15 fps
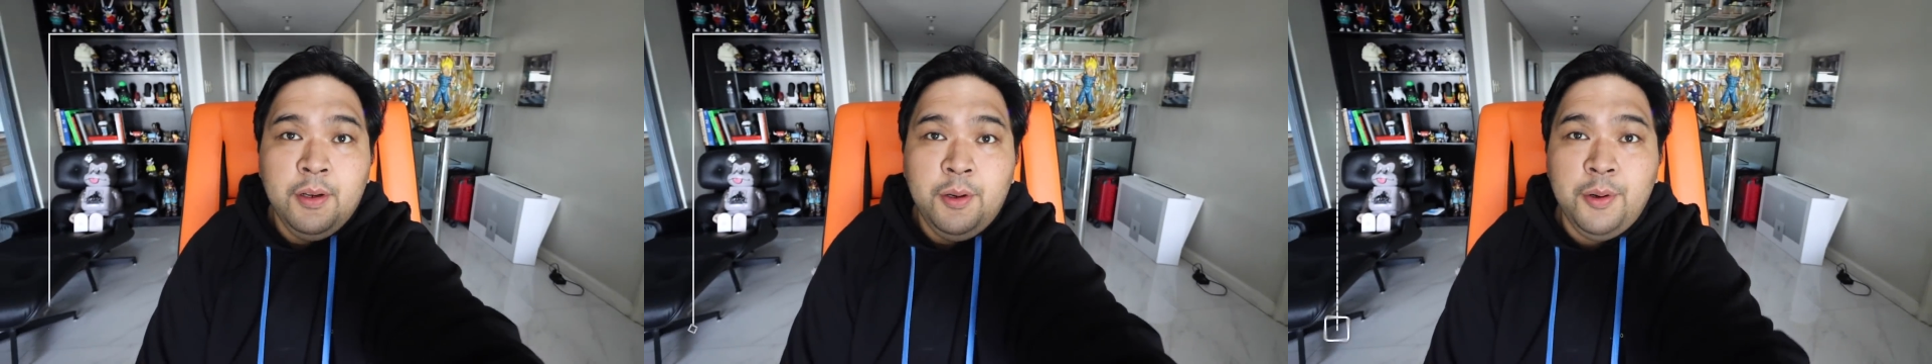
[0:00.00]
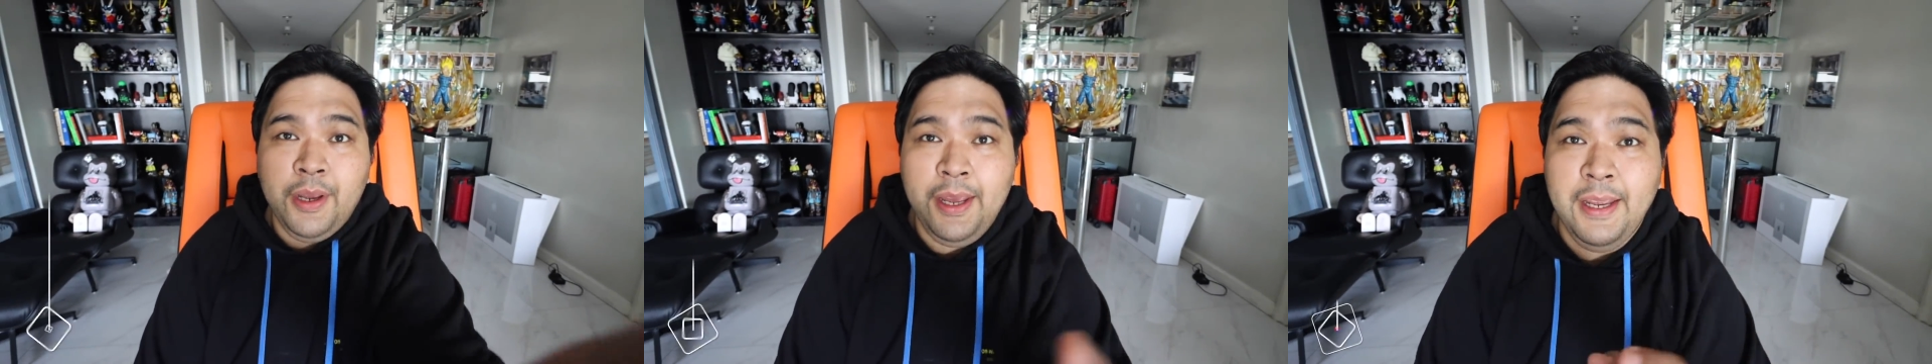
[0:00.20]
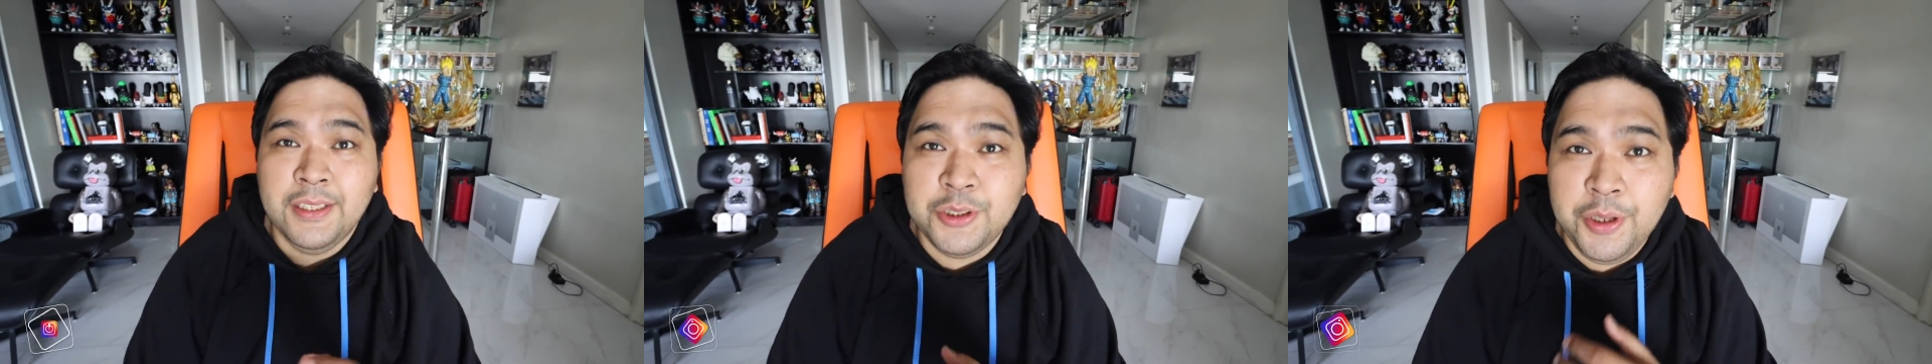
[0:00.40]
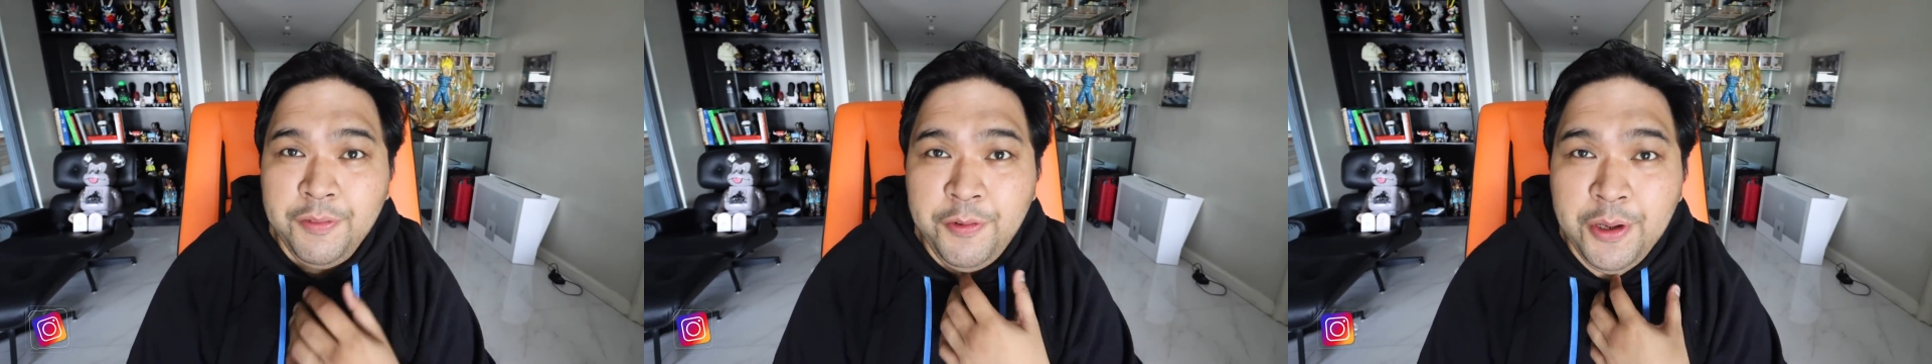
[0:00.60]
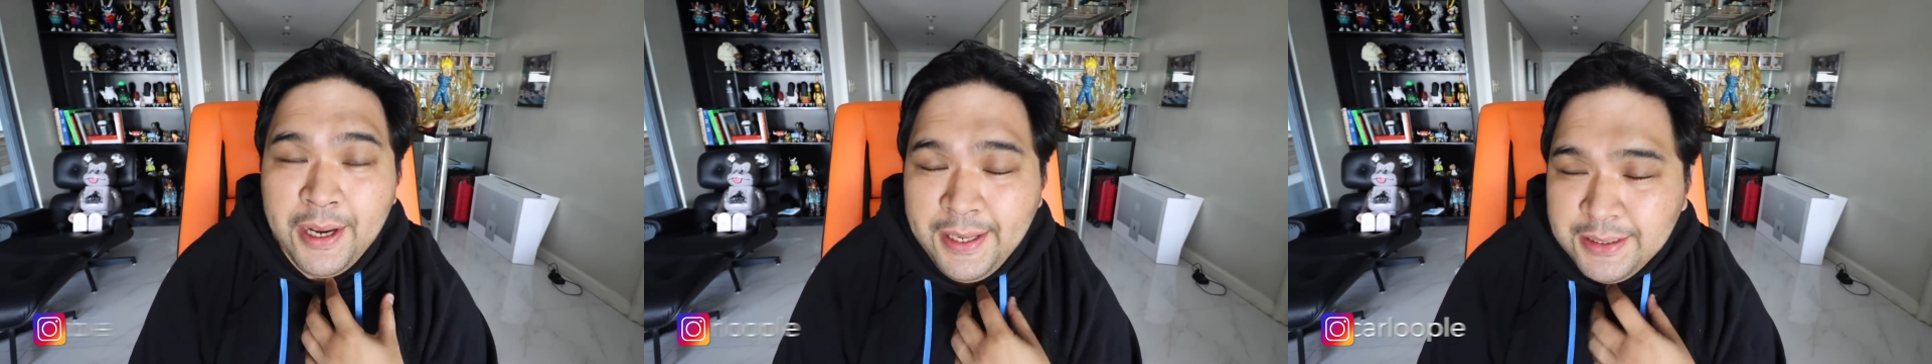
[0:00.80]
Okay, so
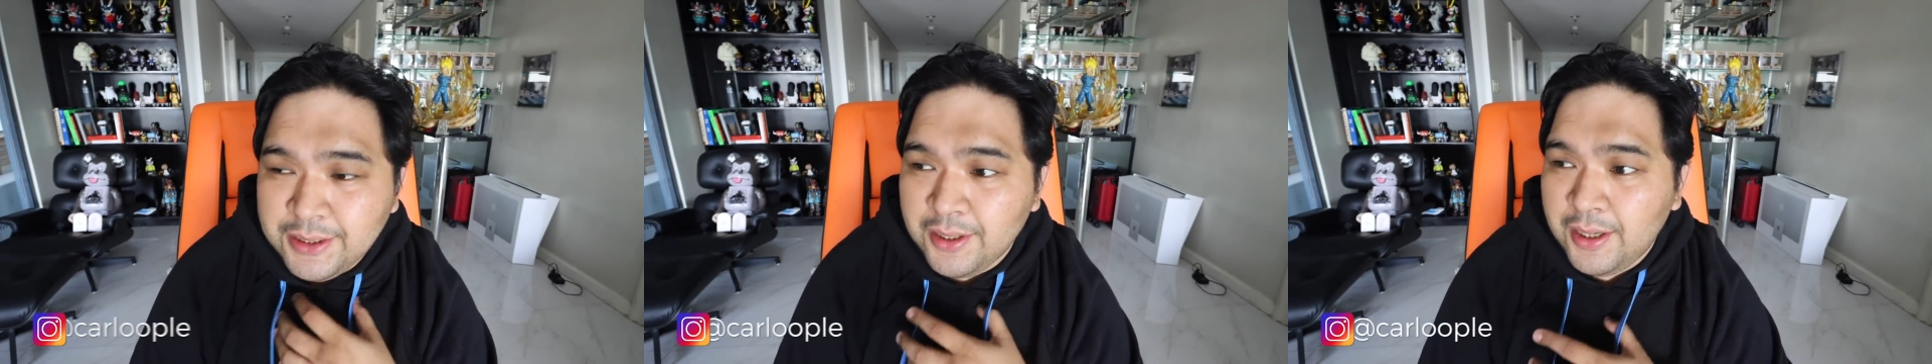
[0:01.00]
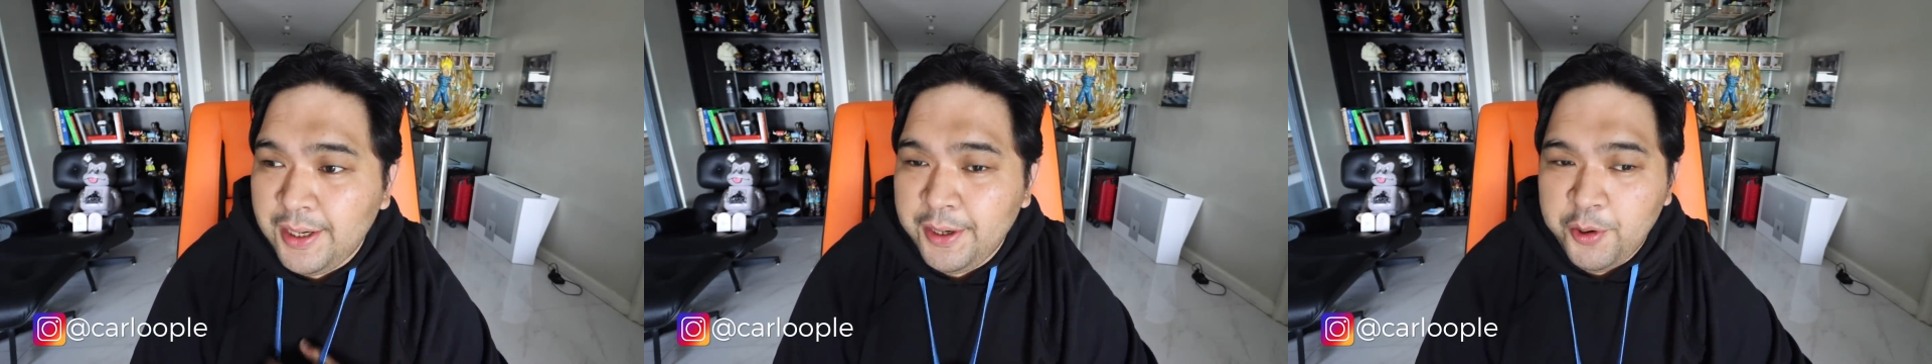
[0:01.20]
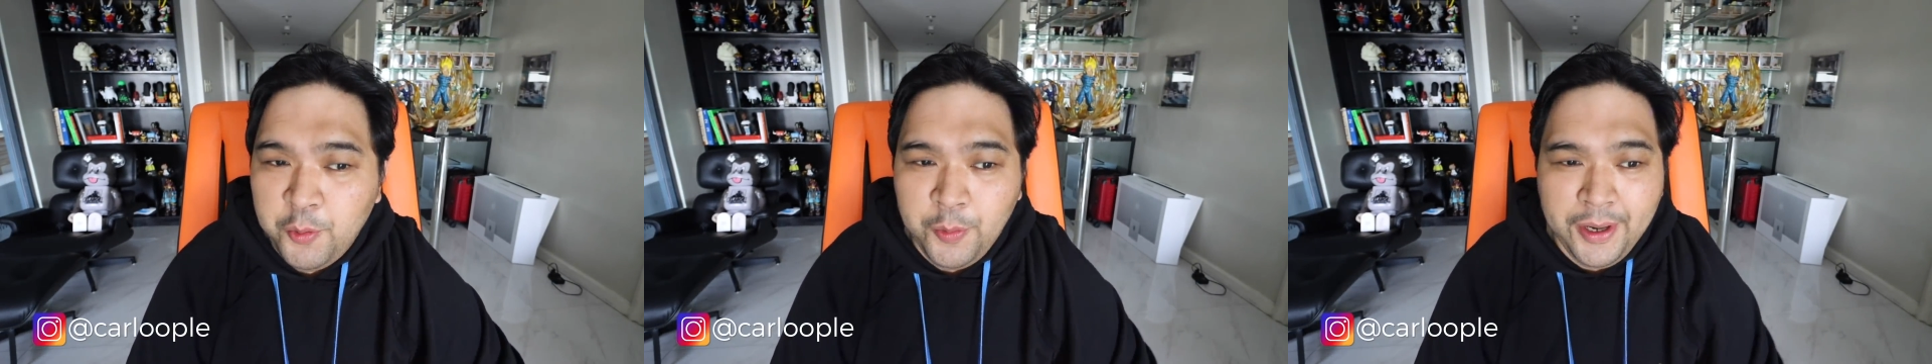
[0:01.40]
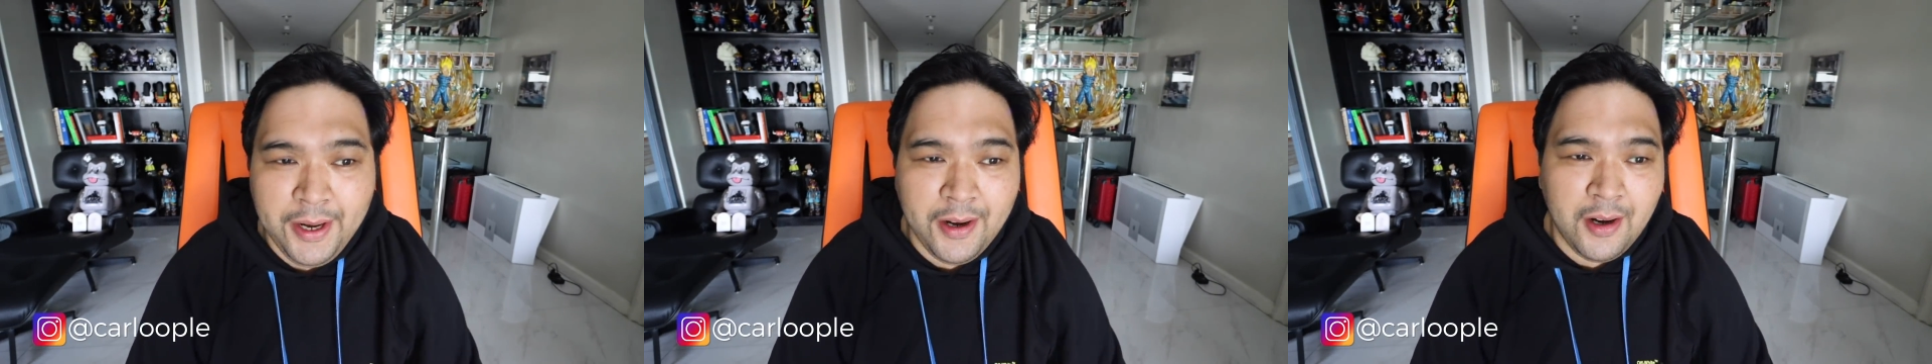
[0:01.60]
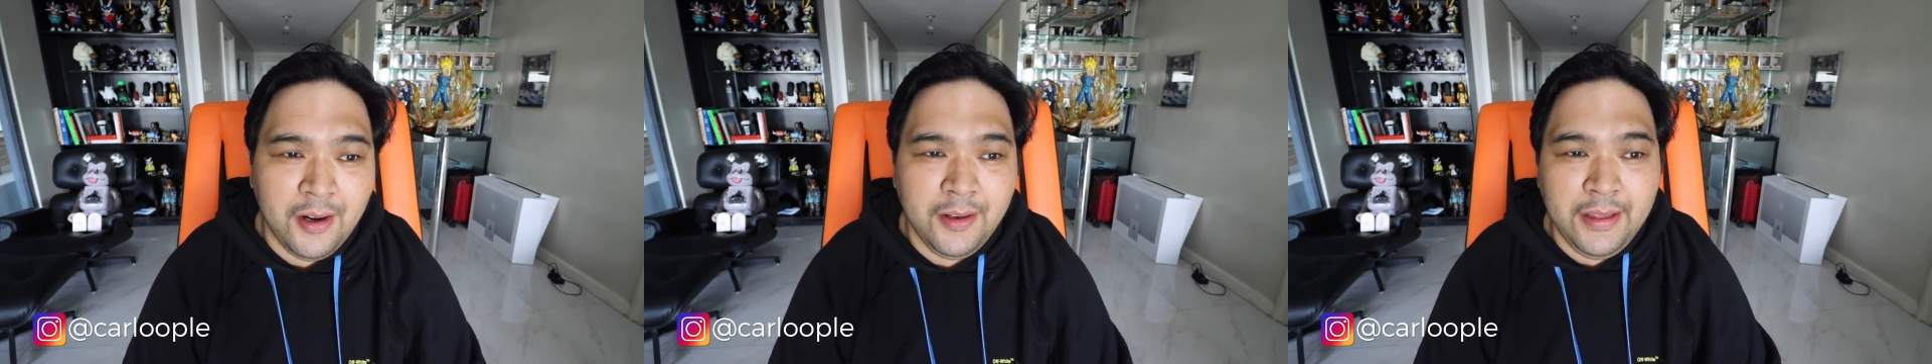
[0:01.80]
if you guys are unaware,